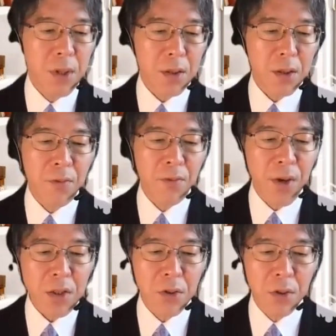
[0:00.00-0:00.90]
that are
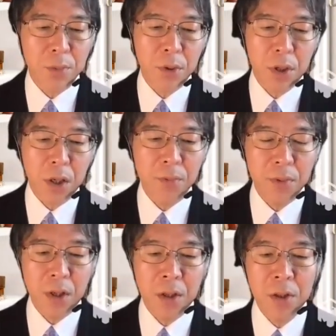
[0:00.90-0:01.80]
fashionable
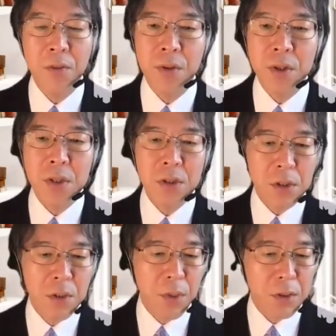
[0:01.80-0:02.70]
even in the physics
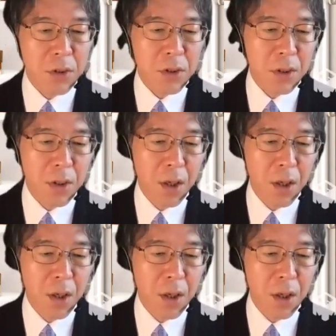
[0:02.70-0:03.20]
community.